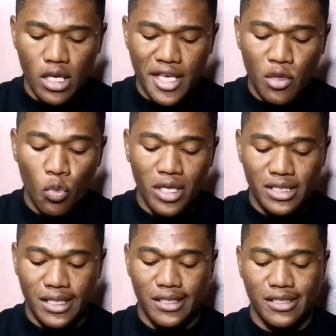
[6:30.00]
in
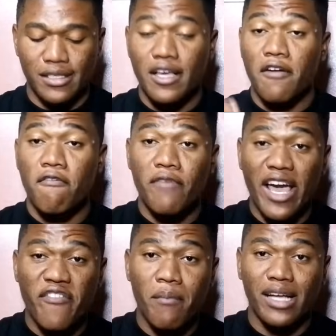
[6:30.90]
which is
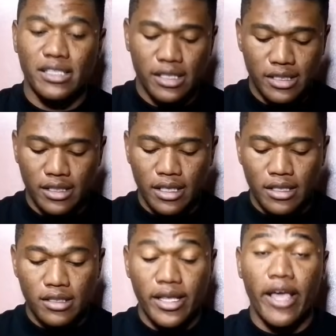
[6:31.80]
5 matches,
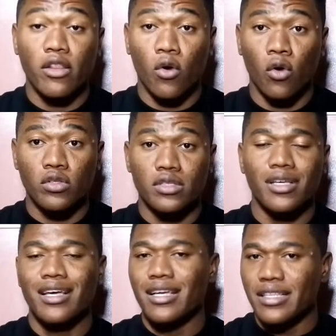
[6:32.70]
10 odds.
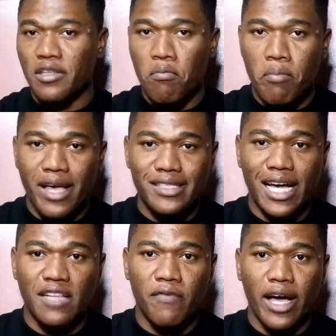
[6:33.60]
The best
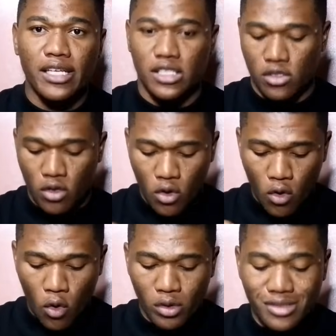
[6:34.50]
advice
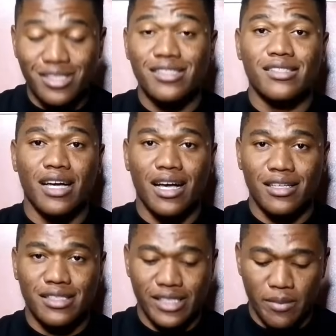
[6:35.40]
on this
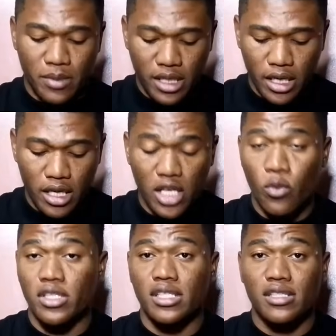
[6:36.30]
slip three, in
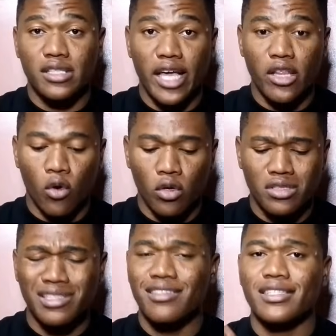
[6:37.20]
which is 10
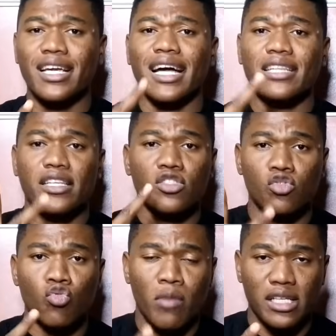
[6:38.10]
odds, take at
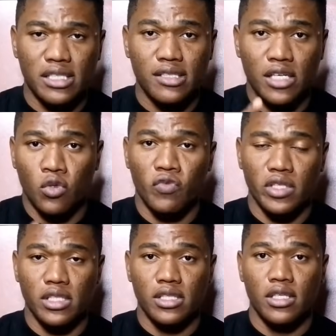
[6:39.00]
least 2 matches out of
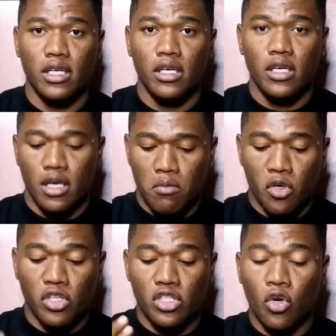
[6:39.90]
it,
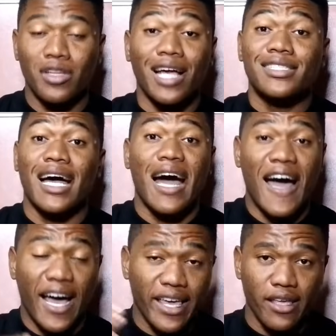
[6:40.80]
because the corners are
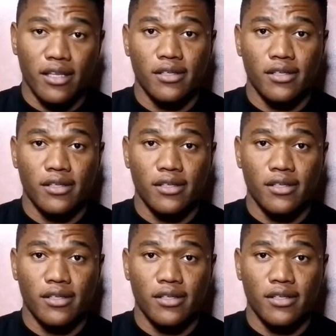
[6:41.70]
high.